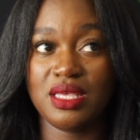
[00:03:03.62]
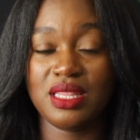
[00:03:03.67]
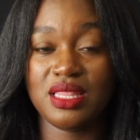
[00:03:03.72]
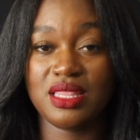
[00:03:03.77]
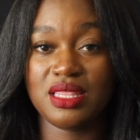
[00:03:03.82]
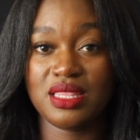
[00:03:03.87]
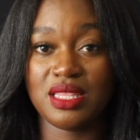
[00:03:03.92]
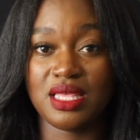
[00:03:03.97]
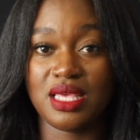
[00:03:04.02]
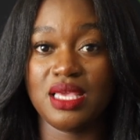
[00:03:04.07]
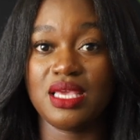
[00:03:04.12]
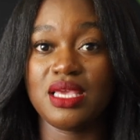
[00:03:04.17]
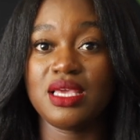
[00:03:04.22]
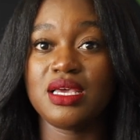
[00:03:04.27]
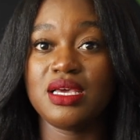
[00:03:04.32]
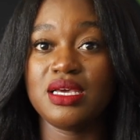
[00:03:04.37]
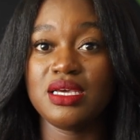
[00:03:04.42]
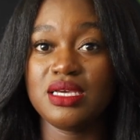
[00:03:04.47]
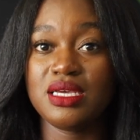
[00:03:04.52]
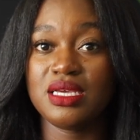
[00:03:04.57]
thing,
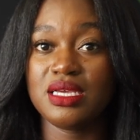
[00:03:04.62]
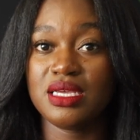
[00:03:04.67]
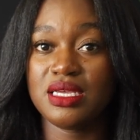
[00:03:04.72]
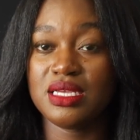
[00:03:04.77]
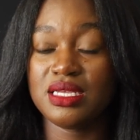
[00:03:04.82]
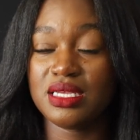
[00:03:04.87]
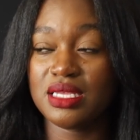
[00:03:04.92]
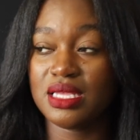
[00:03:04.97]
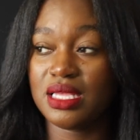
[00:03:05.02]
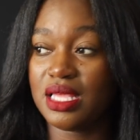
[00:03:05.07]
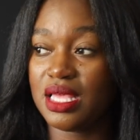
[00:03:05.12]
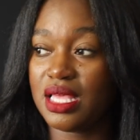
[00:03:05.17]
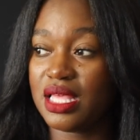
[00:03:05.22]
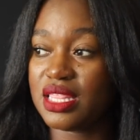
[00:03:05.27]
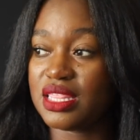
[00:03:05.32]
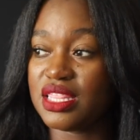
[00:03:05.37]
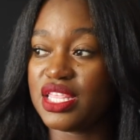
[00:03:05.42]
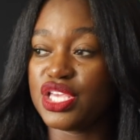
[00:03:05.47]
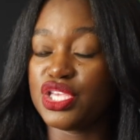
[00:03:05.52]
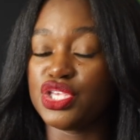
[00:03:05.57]

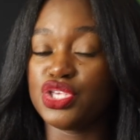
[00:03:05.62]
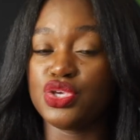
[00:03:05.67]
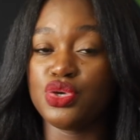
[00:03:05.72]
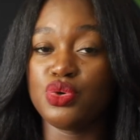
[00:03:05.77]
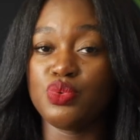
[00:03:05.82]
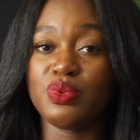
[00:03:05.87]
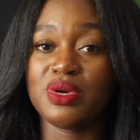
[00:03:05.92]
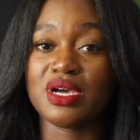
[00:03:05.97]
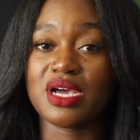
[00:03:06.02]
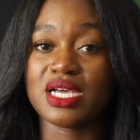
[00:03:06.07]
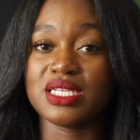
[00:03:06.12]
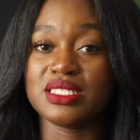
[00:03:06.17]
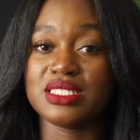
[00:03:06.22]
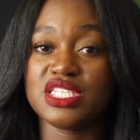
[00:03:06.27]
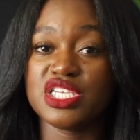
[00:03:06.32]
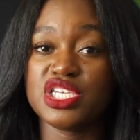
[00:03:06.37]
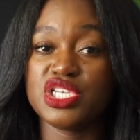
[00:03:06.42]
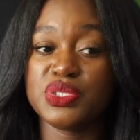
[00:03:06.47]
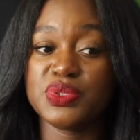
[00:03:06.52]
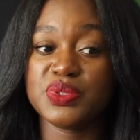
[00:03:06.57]
then you will
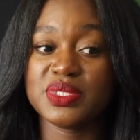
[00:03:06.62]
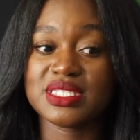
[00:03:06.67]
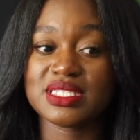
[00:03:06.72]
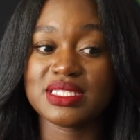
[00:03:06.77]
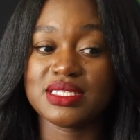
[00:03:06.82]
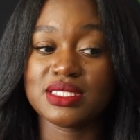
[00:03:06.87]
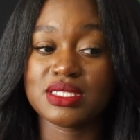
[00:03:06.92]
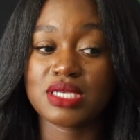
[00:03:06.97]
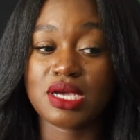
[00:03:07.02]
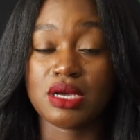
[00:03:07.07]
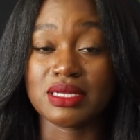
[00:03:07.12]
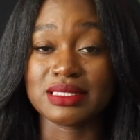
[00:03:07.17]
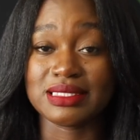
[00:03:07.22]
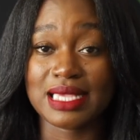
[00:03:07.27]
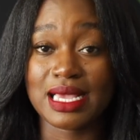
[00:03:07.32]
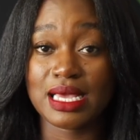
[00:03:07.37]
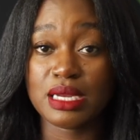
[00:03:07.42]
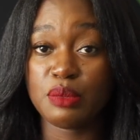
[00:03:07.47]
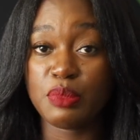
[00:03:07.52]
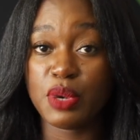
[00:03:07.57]
continuously talk
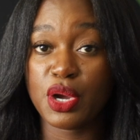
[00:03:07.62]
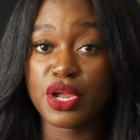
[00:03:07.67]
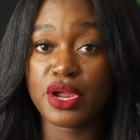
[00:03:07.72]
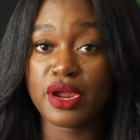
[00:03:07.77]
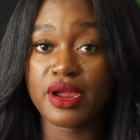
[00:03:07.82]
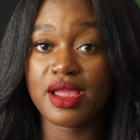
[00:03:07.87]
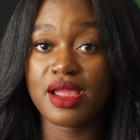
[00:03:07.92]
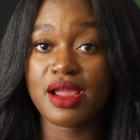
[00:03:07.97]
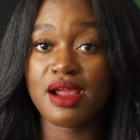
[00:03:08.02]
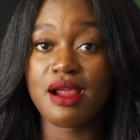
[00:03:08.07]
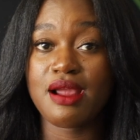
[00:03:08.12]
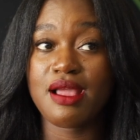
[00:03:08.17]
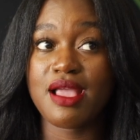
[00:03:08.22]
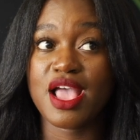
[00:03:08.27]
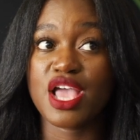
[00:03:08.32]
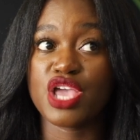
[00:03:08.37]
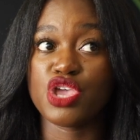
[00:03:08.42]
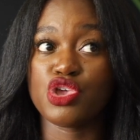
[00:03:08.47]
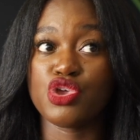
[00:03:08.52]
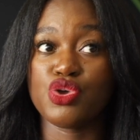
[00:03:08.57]
down upon your hair
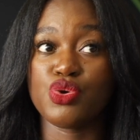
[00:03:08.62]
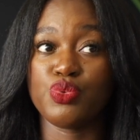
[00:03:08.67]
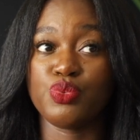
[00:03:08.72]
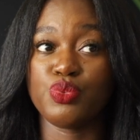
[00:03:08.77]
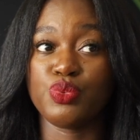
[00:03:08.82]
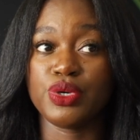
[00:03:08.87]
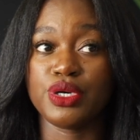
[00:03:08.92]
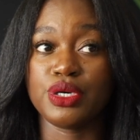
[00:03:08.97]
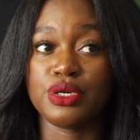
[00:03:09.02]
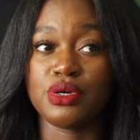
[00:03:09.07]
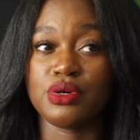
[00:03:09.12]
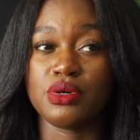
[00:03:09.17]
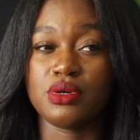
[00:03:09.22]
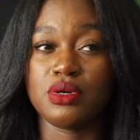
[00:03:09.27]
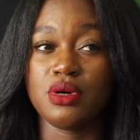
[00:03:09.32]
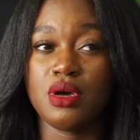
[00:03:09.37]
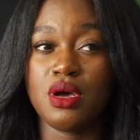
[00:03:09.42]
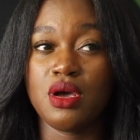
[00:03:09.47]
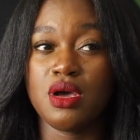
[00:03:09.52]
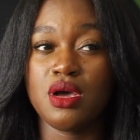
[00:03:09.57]
and you
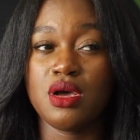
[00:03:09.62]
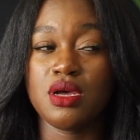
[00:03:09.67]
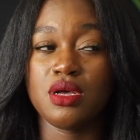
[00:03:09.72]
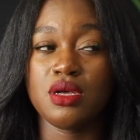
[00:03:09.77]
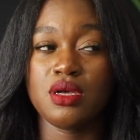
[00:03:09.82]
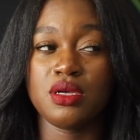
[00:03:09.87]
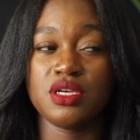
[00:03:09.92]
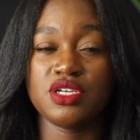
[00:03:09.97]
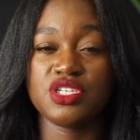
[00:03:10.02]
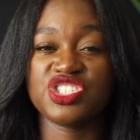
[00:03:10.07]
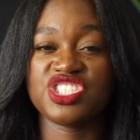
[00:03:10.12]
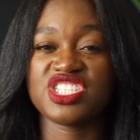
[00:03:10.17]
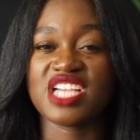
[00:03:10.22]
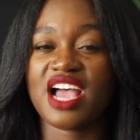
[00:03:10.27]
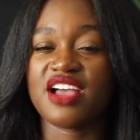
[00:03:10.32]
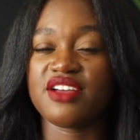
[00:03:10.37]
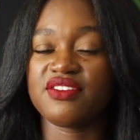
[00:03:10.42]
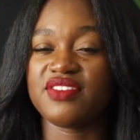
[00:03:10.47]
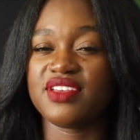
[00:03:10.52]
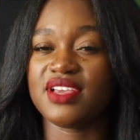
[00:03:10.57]
will
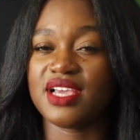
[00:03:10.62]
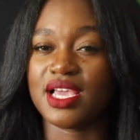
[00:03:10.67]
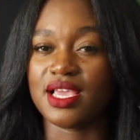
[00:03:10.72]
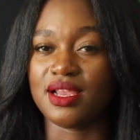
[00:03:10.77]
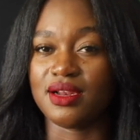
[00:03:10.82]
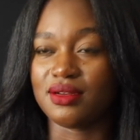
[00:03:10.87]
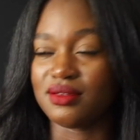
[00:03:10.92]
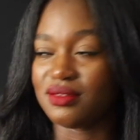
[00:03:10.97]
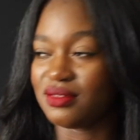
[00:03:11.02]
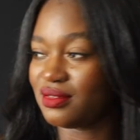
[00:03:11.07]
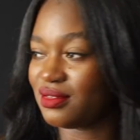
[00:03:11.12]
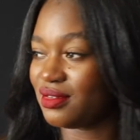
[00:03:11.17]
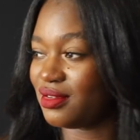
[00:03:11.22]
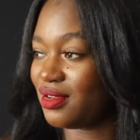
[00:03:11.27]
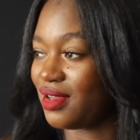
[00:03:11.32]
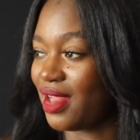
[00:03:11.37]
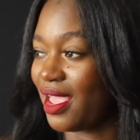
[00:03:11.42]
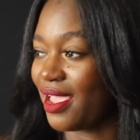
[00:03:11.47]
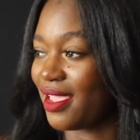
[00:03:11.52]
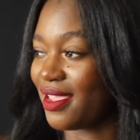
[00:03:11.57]
chaviller.
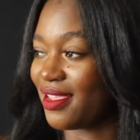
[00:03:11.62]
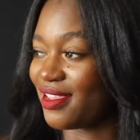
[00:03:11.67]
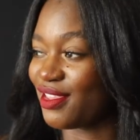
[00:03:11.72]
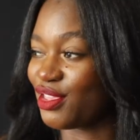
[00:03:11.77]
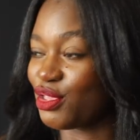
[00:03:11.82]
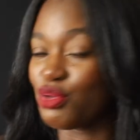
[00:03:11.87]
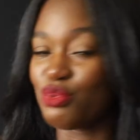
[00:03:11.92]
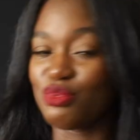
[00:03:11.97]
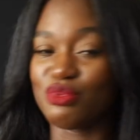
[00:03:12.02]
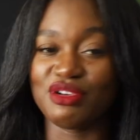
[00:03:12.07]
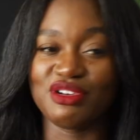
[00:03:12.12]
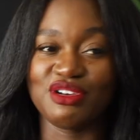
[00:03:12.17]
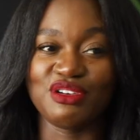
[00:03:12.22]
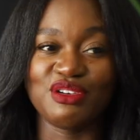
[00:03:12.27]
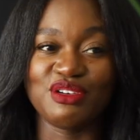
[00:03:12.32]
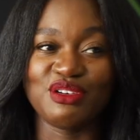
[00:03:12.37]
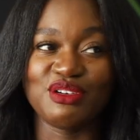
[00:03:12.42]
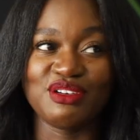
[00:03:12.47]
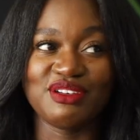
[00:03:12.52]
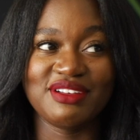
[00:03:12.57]
Like, you
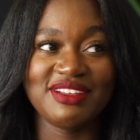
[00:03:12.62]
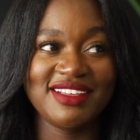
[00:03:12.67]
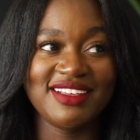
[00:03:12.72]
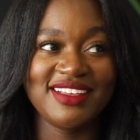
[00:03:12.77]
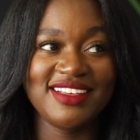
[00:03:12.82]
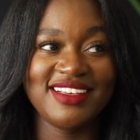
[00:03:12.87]
will